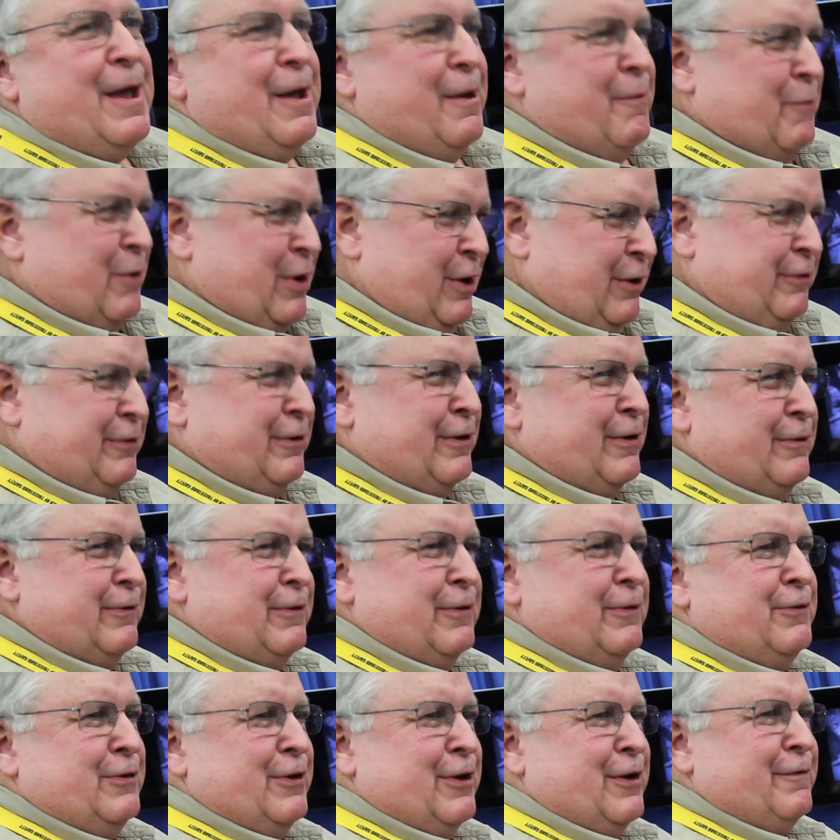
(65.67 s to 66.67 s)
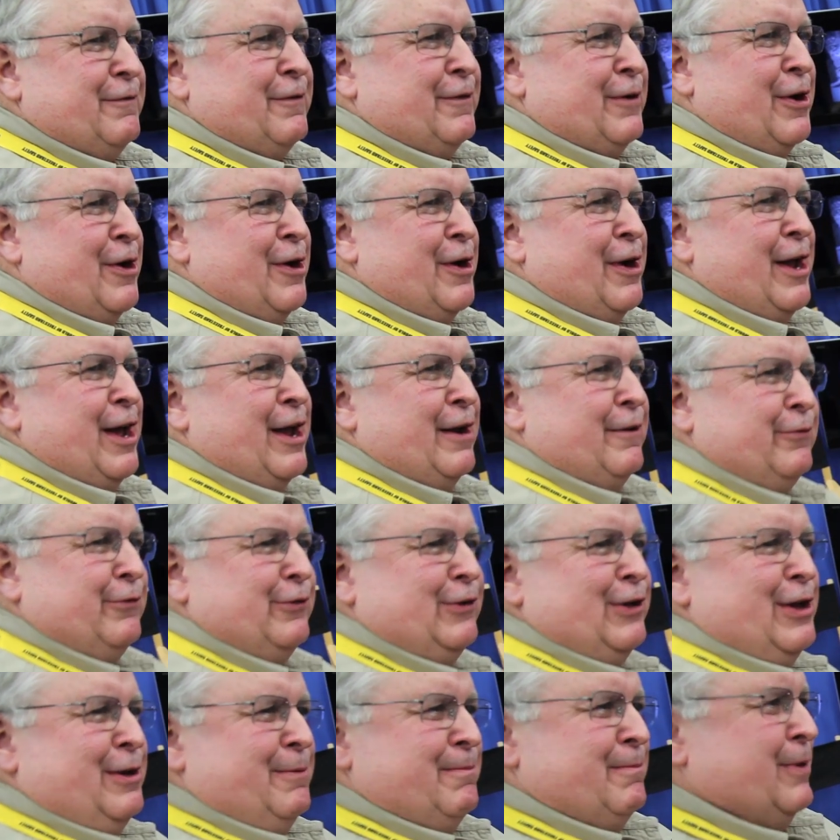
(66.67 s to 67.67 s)
And when it turns itself on out of
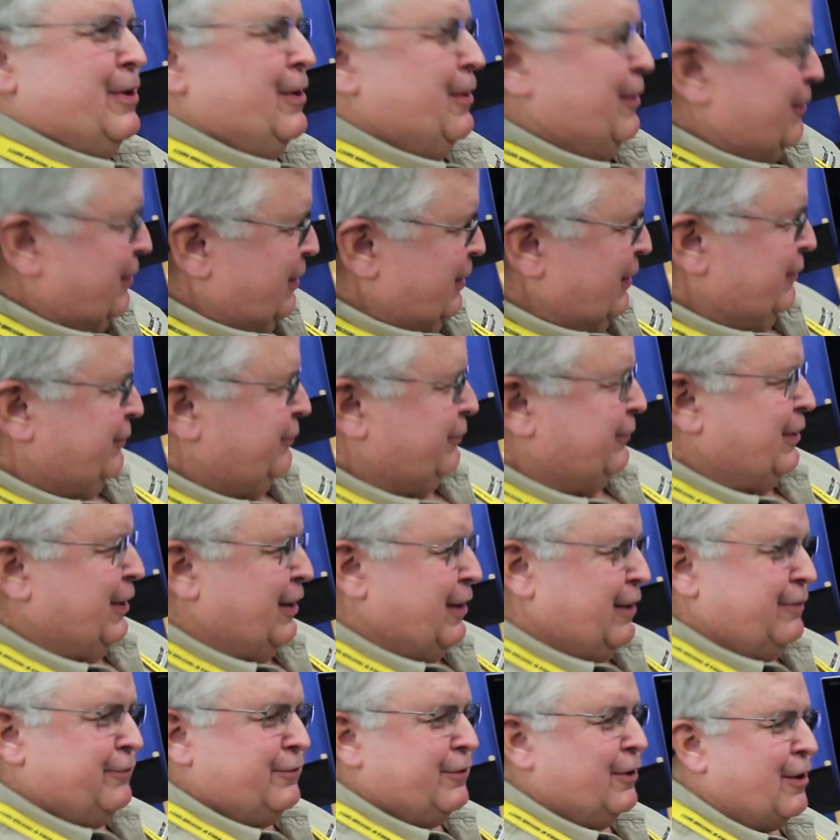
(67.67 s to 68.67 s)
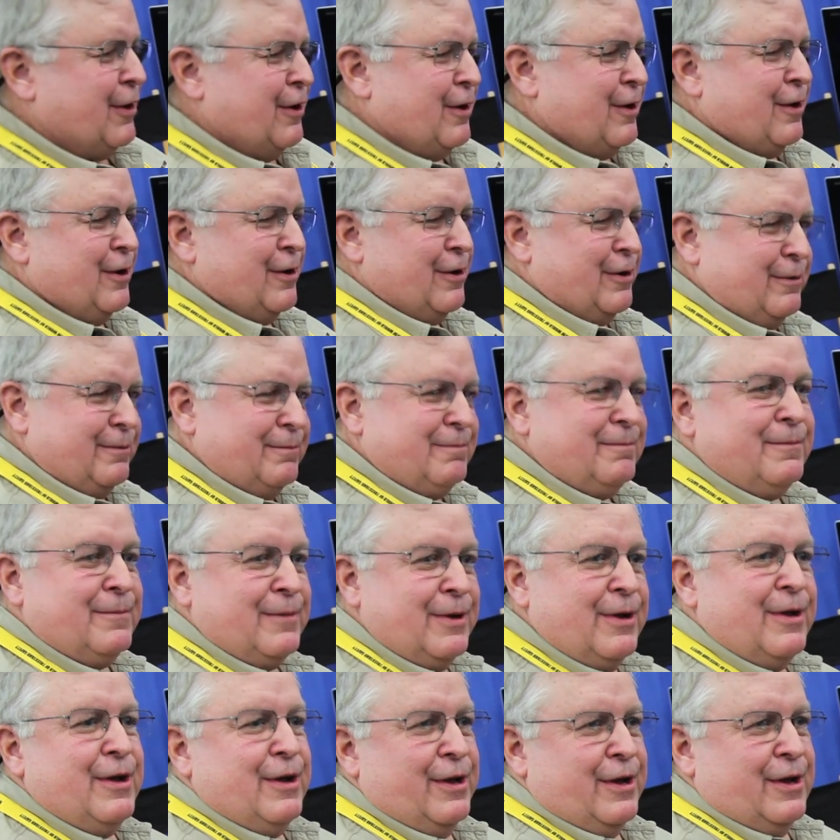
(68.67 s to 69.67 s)
sleep mode, it stays on
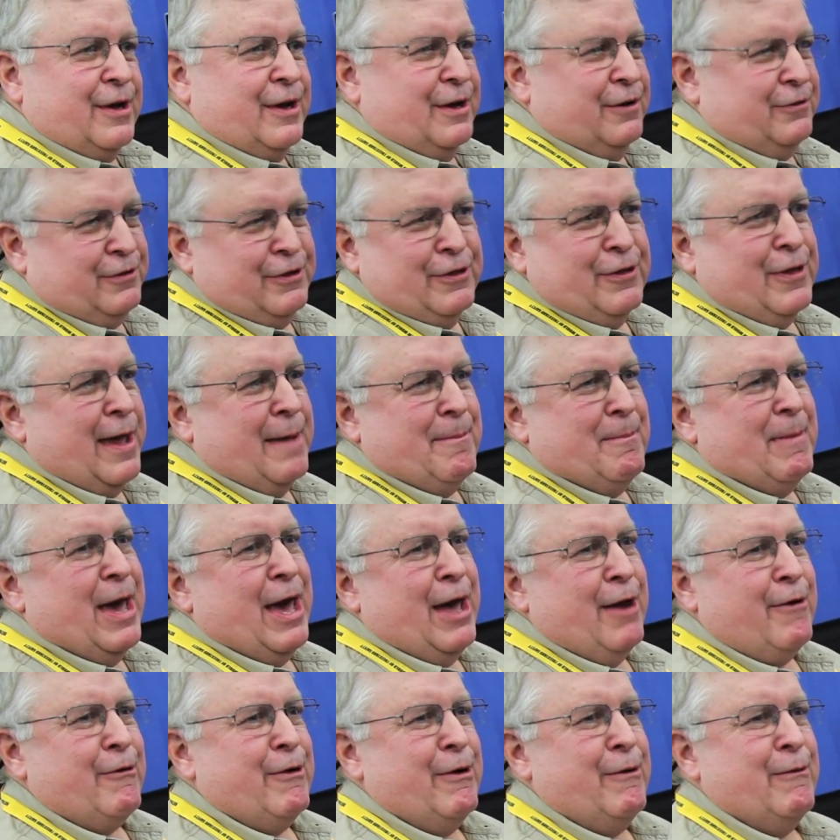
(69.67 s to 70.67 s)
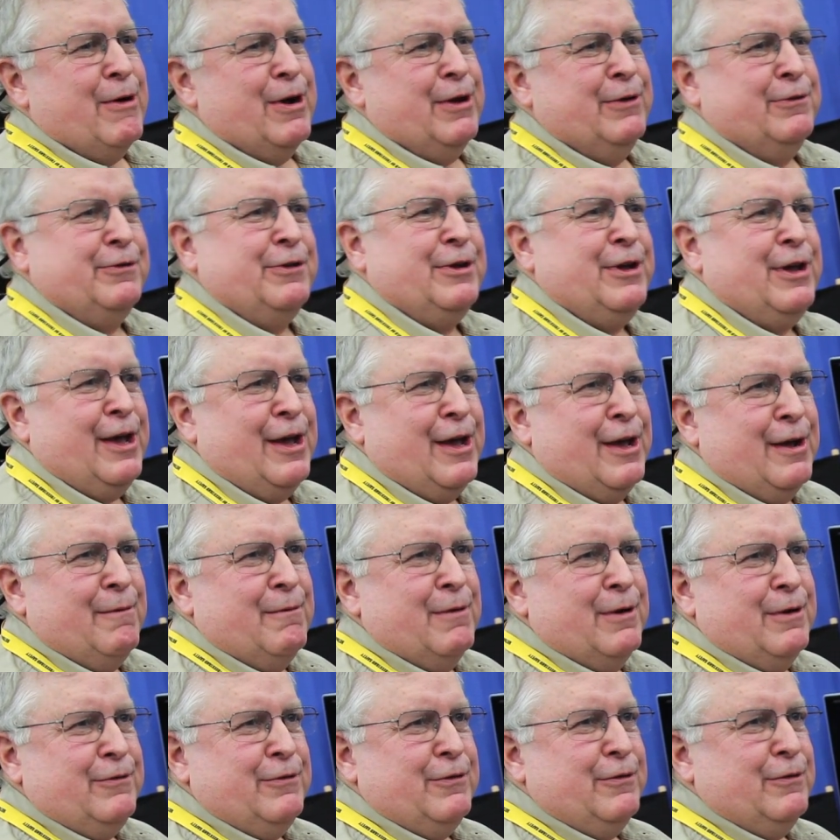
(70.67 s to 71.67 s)
until that battery runs dead,
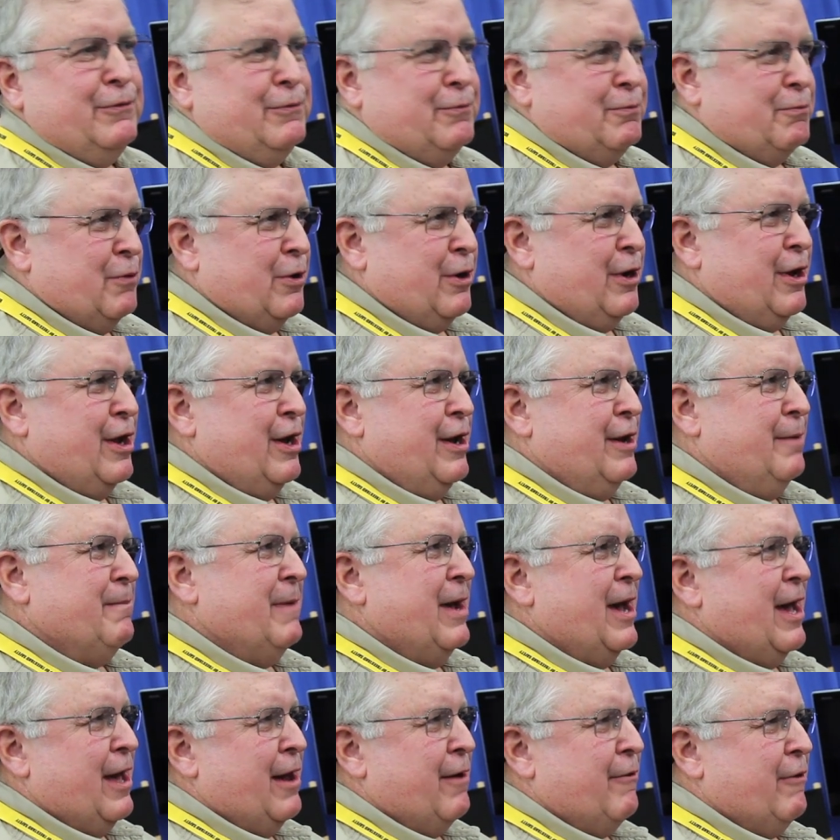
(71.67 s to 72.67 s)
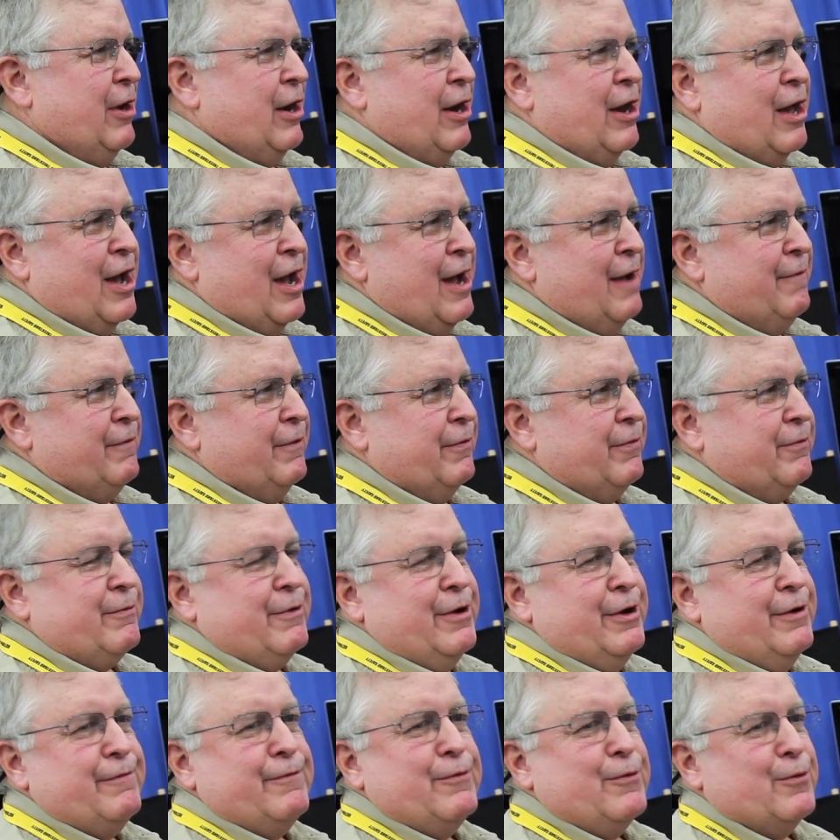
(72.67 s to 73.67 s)
which is, we're getting battery life of
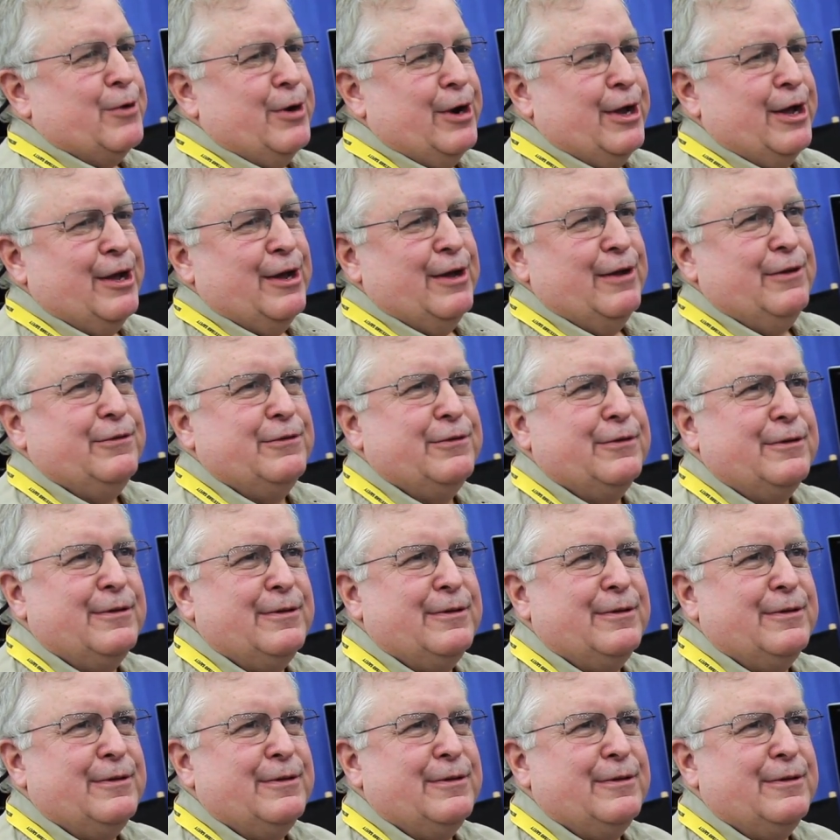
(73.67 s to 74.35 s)
3 to 4 days.